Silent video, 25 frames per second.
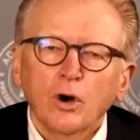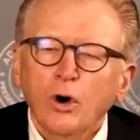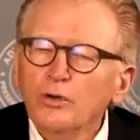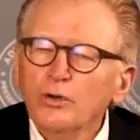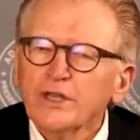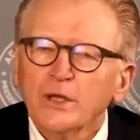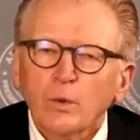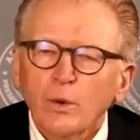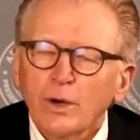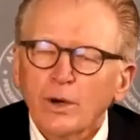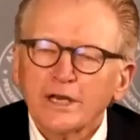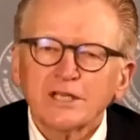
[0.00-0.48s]

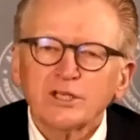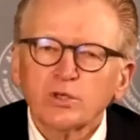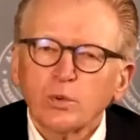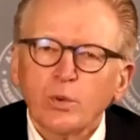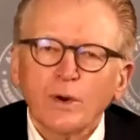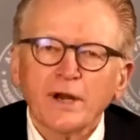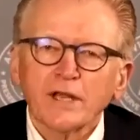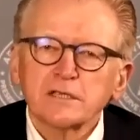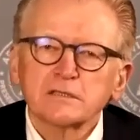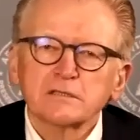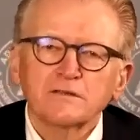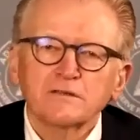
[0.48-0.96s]
only 1 in
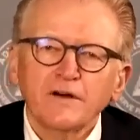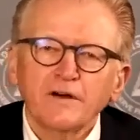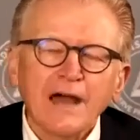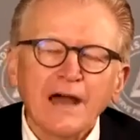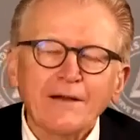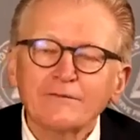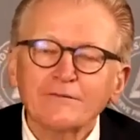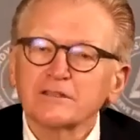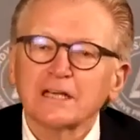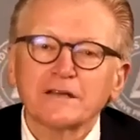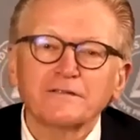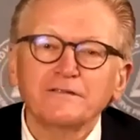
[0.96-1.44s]
20
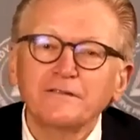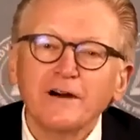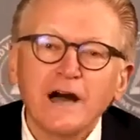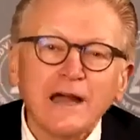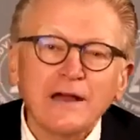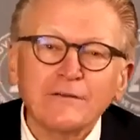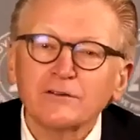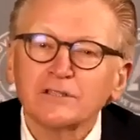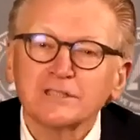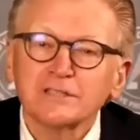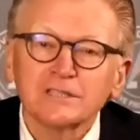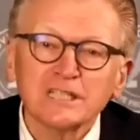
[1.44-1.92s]
survivors, like
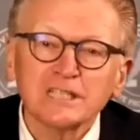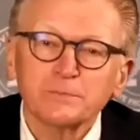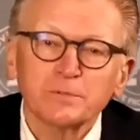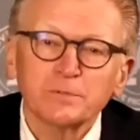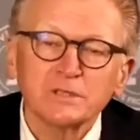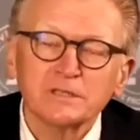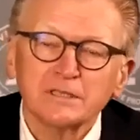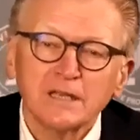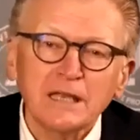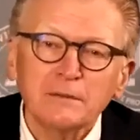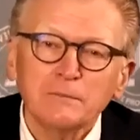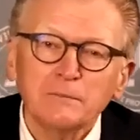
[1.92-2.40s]
5 or
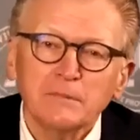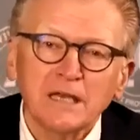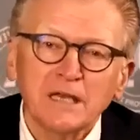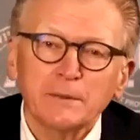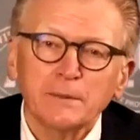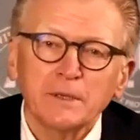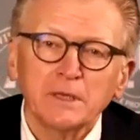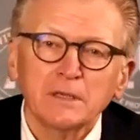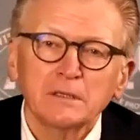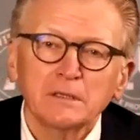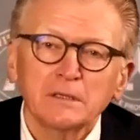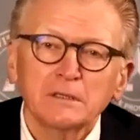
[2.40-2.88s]
6%
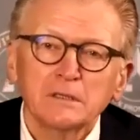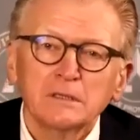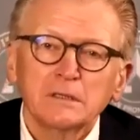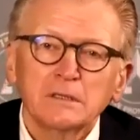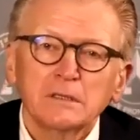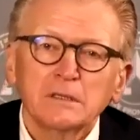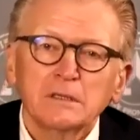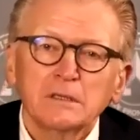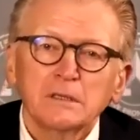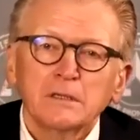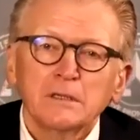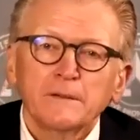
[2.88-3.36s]
maybe,
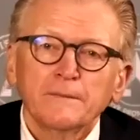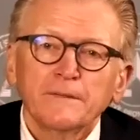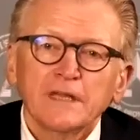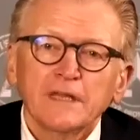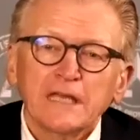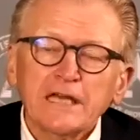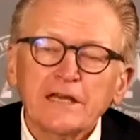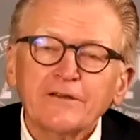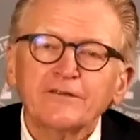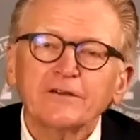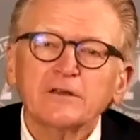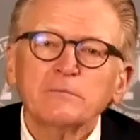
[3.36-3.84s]

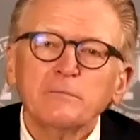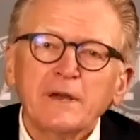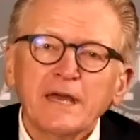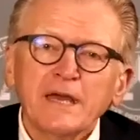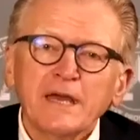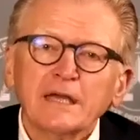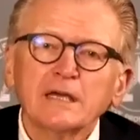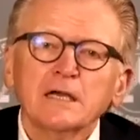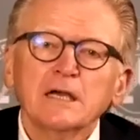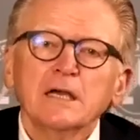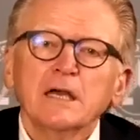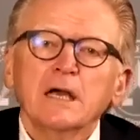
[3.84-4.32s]
even
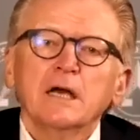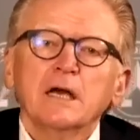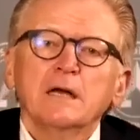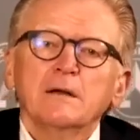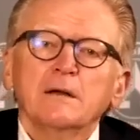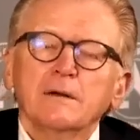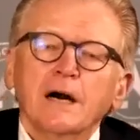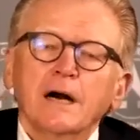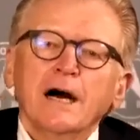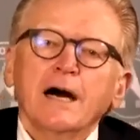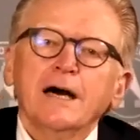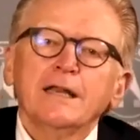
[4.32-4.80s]
make
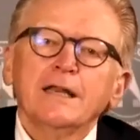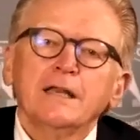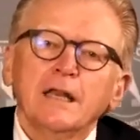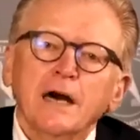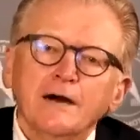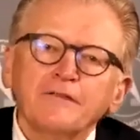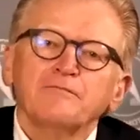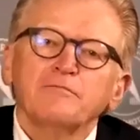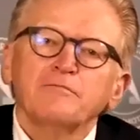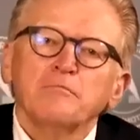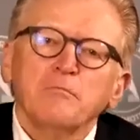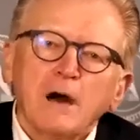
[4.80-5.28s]

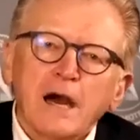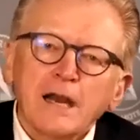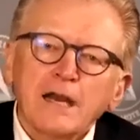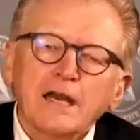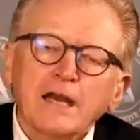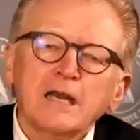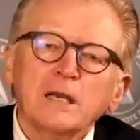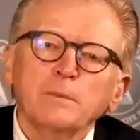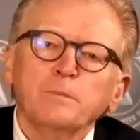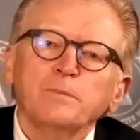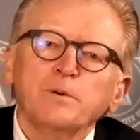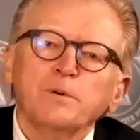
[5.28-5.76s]
enough
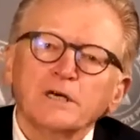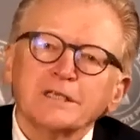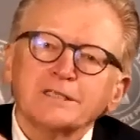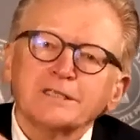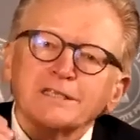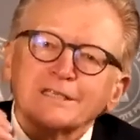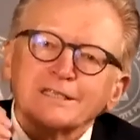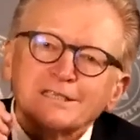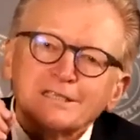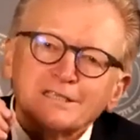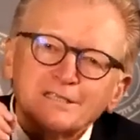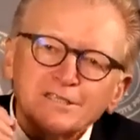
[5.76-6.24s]
money to
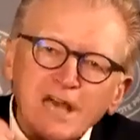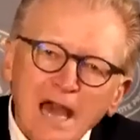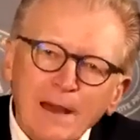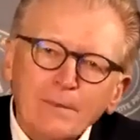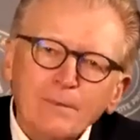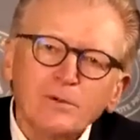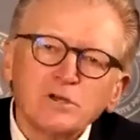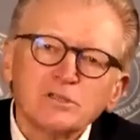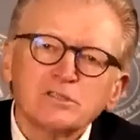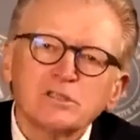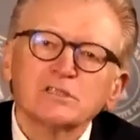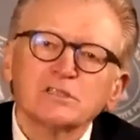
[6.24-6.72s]
put
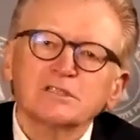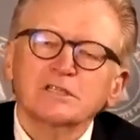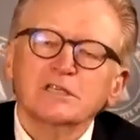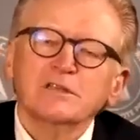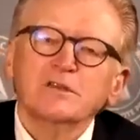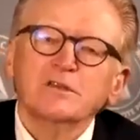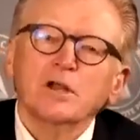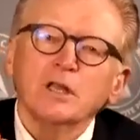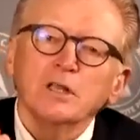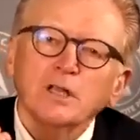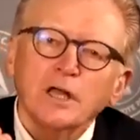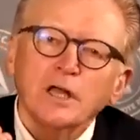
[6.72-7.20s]
sandwiches
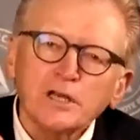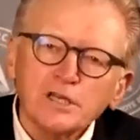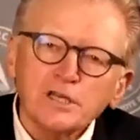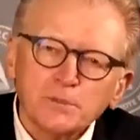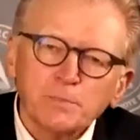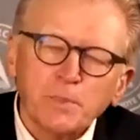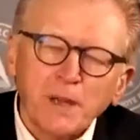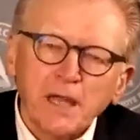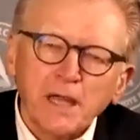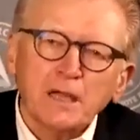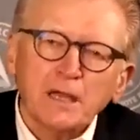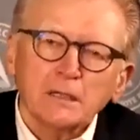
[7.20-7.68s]
in their
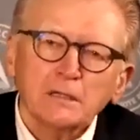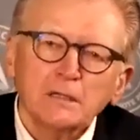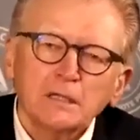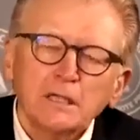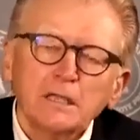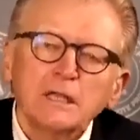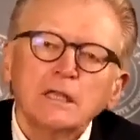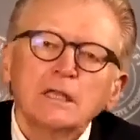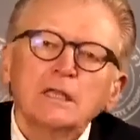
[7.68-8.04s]
lunch pail,